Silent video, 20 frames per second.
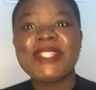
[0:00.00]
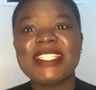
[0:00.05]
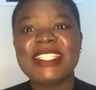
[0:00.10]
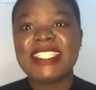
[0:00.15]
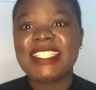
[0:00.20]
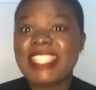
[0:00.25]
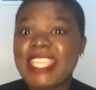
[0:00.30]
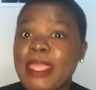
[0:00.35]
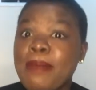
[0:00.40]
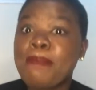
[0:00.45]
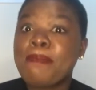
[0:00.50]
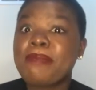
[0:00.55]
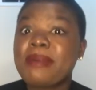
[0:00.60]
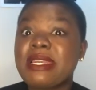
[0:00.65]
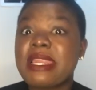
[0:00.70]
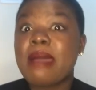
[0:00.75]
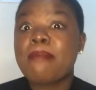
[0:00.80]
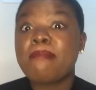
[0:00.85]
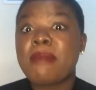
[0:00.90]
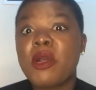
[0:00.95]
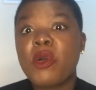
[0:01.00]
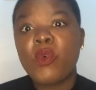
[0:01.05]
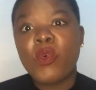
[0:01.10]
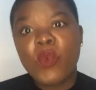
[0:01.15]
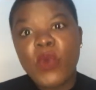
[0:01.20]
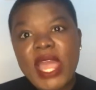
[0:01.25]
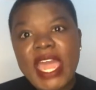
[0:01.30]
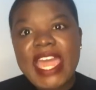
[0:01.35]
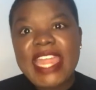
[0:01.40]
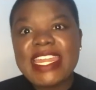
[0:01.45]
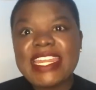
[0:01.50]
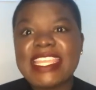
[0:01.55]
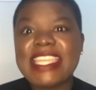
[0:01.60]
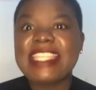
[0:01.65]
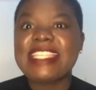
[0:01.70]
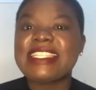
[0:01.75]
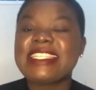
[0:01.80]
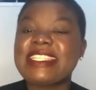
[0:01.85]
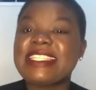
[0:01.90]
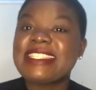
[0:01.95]
tip number one
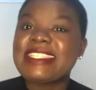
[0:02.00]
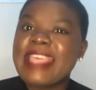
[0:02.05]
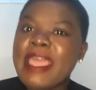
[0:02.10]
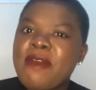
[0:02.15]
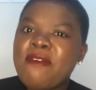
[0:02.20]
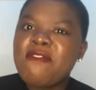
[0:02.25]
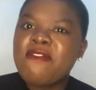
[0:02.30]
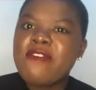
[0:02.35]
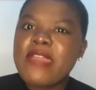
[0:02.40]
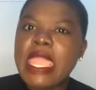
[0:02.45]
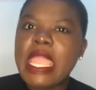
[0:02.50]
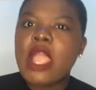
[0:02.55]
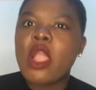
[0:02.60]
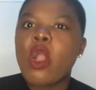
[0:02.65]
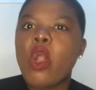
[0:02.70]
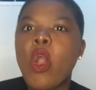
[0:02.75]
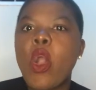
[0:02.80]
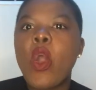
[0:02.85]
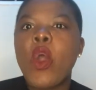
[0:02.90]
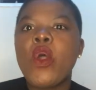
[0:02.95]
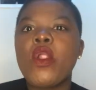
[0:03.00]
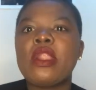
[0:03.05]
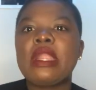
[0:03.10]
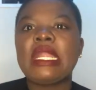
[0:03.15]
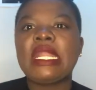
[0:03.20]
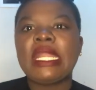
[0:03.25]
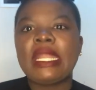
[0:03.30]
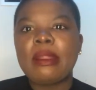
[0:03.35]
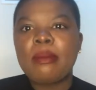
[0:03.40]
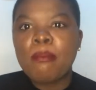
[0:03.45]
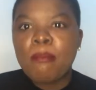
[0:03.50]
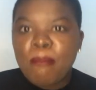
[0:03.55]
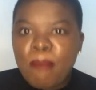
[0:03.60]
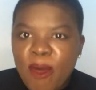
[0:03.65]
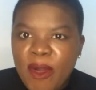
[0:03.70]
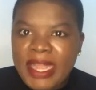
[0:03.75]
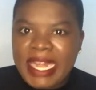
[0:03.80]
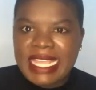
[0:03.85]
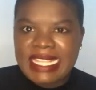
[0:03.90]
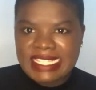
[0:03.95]
is saving on
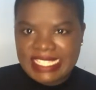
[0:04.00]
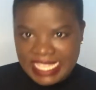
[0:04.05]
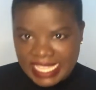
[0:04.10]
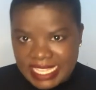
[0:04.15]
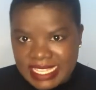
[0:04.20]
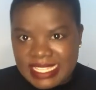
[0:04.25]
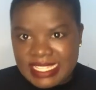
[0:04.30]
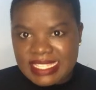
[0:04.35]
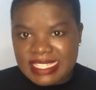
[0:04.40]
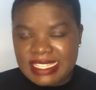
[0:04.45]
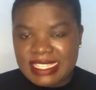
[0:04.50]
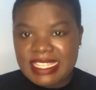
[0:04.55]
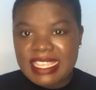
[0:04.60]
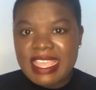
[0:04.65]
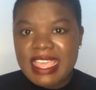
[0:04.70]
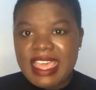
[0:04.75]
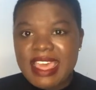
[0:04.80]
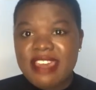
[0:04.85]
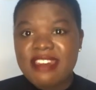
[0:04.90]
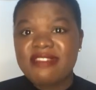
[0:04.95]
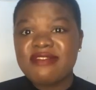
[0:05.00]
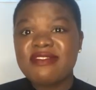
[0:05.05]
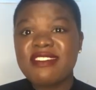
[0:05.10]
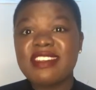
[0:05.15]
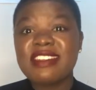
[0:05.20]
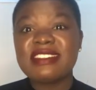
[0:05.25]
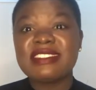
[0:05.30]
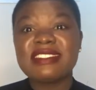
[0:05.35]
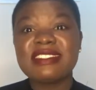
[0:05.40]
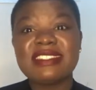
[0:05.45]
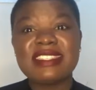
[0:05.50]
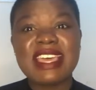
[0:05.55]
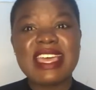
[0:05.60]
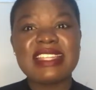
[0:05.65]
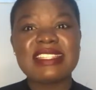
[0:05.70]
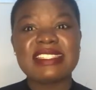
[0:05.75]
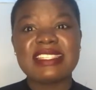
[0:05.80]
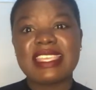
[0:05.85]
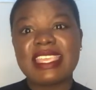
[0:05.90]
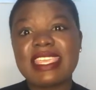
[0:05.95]
bonuses. There is
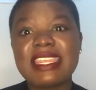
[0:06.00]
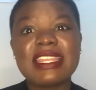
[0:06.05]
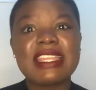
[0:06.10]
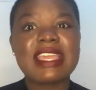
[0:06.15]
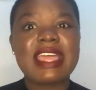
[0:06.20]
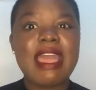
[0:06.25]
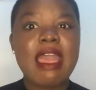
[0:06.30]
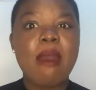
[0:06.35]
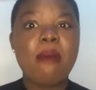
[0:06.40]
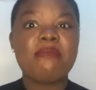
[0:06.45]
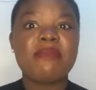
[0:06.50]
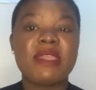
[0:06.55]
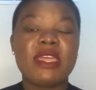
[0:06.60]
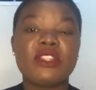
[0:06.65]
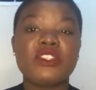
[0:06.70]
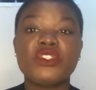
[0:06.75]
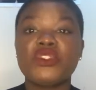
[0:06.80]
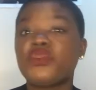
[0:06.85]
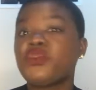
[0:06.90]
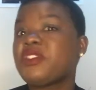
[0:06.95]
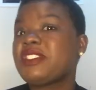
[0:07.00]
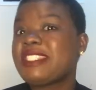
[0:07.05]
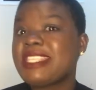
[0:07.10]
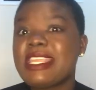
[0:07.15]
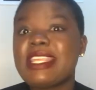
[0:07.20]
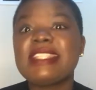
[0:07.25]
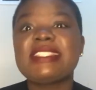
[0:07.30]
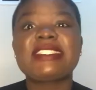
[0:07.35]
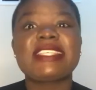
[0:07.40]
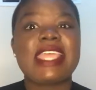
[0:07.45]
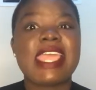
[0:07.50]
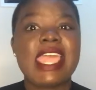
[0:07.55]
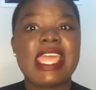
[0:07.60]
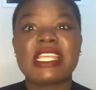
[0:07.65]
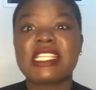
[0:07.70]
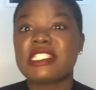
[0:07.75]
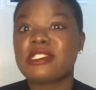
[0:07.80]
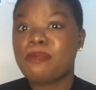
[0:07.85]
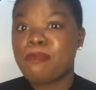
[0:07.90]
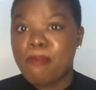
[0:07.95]
that income that you didn't
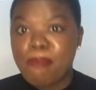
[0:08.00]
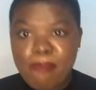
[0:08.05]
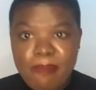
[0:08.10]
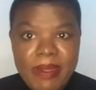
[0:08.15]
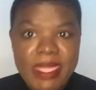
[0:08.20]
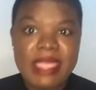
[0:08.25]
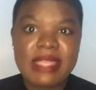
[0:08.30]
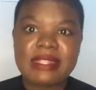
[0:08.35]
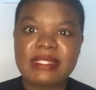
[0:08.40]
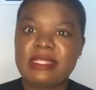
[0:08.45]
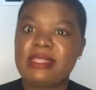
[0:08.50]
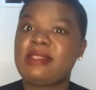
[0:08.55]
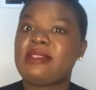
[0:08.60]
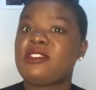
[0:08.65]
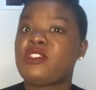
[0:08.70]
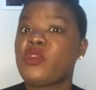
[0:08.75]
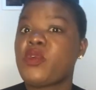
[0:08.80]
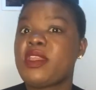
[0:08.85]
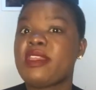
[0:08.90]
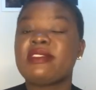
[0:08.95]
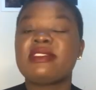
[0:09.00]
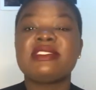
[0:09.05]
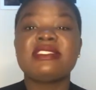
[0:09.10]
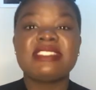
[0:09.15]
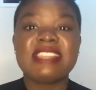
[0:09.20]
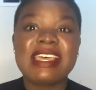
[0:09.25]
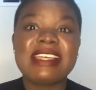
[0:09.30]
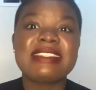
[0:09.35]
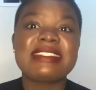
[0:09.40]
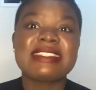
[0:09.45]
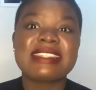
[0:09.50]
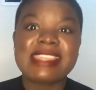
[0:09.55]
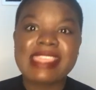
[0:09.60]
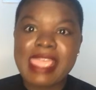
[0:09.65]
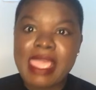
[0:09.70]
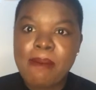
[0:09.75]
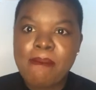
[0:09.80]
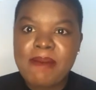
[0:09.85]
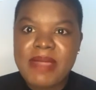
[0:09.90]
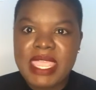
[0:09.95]
expect it, so it just
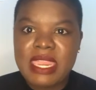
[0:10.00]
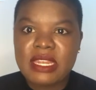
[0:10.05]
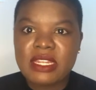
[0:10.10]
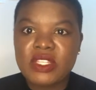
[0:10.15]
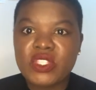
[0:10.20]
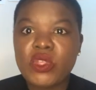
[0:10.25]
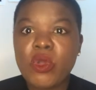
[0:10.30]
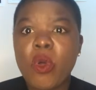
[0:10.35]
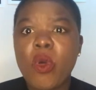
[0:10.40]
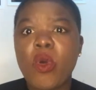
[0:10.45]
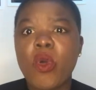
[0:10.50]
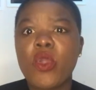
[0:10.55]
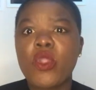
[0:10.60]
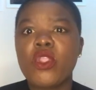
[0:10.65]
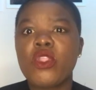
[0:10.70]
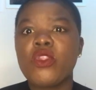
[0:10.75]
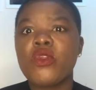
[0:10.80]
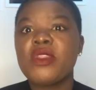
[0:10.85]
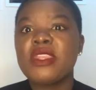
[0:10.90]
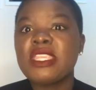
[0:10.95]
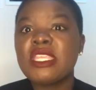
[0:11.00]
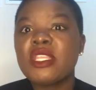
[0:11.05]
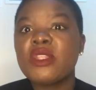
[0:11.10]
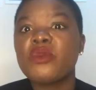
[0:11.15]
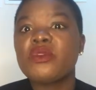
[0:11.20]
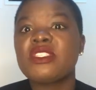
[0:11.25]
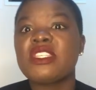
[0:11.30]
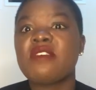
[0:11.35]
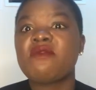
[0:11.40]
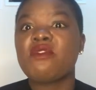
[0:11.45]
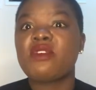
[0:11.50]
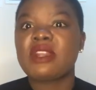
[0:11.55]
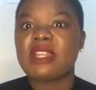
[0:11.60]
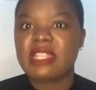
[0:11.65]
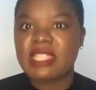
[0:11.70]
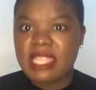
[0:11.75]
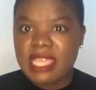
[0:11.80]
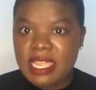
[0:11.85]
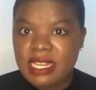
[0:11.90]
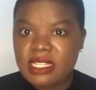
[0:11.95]
came in, so you need to save
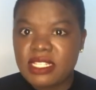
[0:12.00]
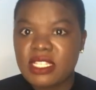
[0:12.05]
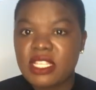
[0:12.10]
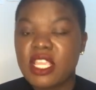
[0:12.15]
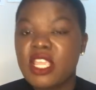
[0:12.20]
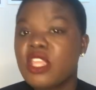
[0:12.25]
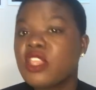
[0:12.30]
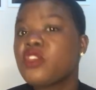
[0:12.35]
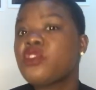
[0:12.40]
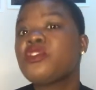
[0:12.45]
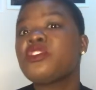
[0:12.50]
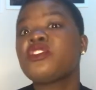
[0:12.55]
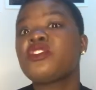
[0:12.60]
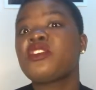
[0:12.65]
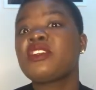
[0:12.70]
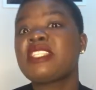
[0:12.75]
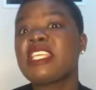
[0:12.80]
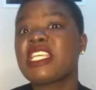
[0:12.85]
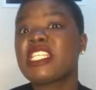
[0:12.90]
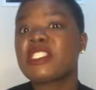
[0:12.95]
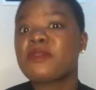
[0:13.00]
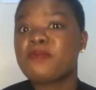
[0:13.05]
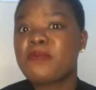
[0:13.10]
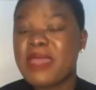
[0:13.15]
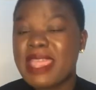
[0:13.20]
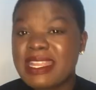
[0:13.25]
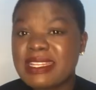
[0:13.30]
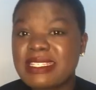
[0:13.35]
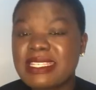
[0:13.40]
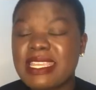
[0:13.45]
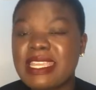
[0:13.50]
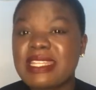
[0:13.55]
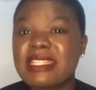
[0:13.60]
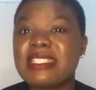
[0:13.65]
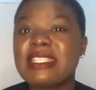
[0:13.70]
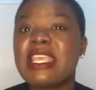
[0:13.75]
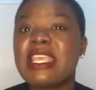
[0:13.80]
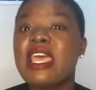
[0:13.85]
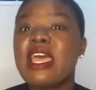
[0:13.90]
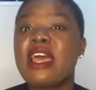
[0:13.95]
on that. You did not expect
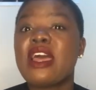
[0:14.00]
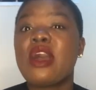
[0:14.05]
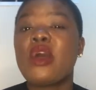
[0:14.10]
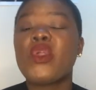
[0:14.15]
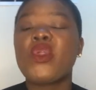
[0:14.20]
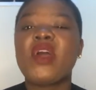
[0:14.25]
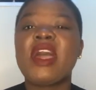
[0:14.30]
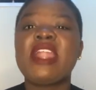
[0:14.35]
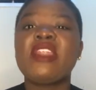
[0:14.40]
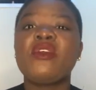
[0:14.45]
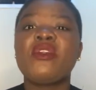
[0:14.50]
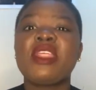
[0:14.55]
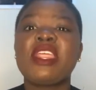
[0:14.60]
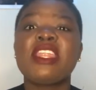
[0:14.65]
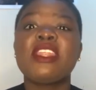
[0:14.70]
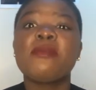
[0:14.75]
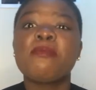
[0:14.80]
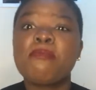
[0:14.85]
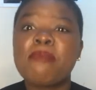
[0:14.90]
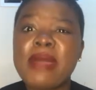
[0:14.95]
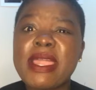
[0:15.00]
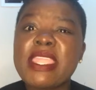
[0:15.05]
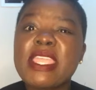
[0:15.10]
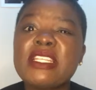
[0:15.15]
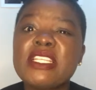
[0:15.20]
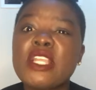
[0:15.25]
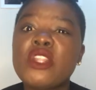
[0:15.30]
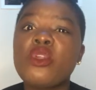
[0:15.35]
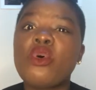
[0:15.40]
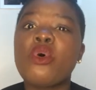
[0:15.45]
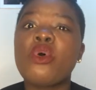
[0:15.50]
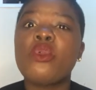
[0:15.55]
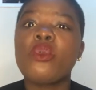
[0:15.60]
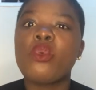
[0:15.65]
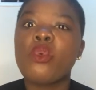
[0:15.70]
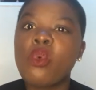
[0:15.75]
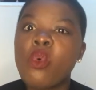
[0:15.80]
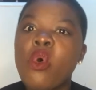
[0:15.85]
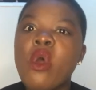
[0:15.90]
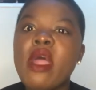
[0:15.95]
it, you had already budgeted
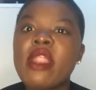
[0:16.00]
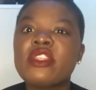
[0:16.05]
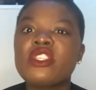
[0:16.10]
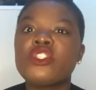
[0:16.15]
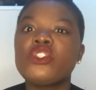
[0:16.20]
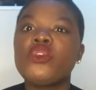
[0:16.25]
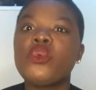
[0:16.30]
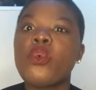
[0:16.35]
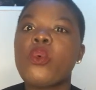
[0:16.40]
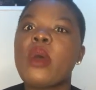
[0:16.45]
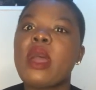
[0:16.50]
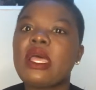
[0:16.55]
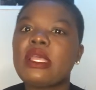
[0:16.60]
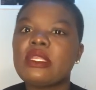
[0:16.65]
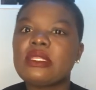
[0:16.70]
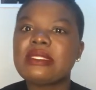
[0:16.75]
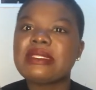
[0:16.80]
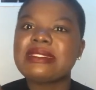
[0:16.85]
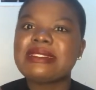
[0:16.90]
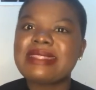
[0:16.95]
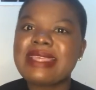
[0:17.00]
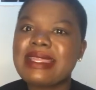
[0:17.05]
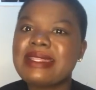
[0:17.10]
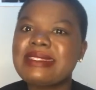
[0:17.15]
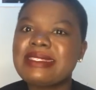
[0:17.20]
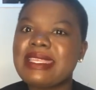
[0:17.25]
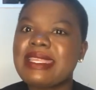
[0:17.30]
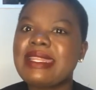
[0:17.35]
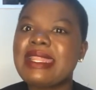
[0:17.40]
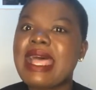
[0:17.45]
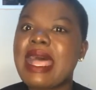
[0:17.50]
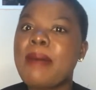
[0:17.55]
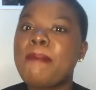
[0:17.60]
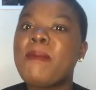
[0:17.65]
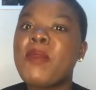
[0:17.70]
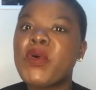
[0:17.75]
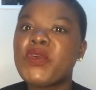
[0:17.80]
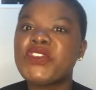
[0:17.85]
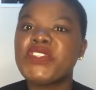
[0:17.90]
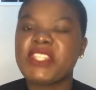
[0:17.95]
on what you were certain
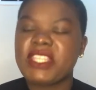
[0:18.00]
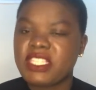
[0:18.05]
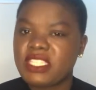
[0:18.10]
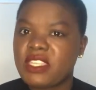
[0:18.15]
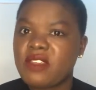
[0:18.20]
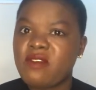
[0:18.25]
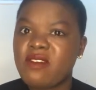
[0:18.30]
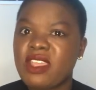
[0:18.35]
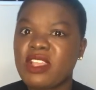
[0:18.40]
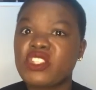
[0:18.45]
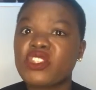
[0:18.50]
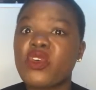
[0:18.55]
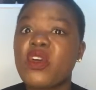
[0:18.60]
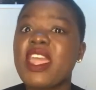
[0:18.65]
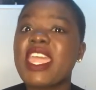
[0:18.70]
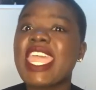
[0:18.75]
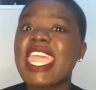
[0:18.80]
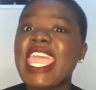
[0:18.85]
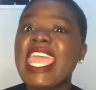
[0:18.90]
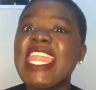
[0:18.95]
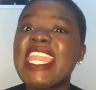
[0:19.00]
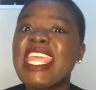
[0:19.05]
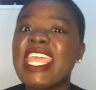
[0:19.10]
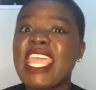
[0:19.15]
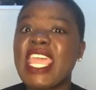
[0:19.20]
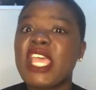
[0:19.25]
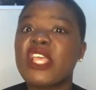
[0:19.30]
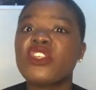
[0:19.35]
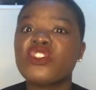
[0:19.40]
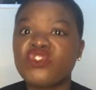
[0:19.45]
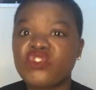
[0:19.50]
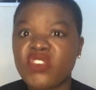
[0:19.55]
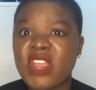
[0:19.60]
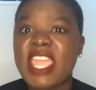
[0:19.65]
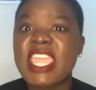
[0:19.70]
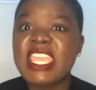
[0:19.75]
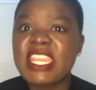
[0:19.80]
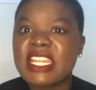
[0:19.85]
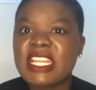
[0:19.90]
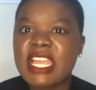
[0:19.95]
about receiving. So any
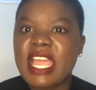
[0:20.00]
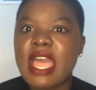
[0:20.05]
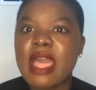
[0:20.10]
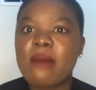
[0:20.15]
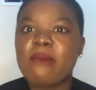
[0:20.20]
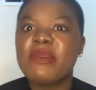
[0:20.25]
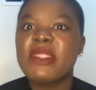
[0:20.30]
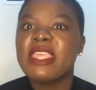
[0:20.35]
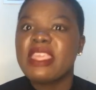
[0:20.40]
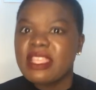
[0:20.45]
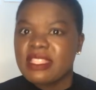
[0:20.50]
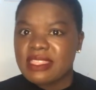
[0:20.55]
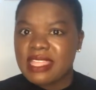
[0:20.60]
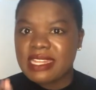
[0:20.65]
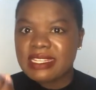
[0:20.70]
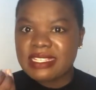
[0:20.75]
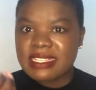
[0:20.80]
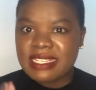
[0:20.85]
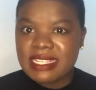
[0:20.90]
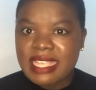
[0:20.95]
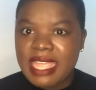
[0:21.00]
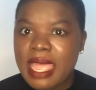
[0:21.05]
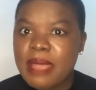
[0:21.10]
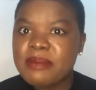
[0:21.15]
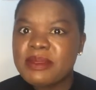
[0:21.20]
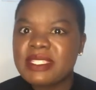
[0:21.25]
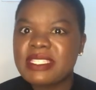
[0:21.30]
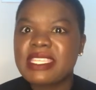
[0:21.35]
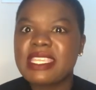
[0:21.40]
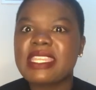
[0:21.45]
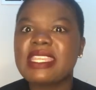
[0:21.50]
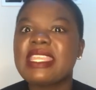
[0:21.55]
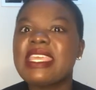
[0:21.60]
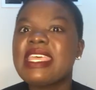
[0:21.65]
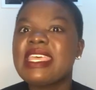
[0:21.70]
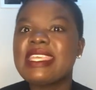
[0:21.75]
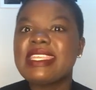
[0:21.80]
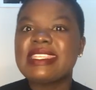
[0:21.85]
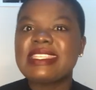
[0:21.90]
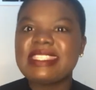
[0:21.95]
extra income that comes in,
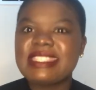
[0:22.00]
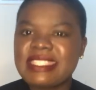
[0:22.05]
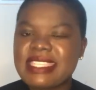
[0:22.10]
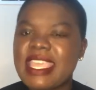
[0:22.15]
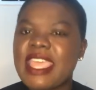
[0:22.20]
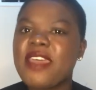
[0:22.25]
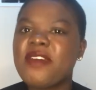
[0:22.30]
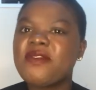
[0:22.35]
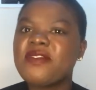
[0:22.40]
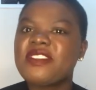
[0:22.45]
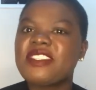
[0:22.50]
save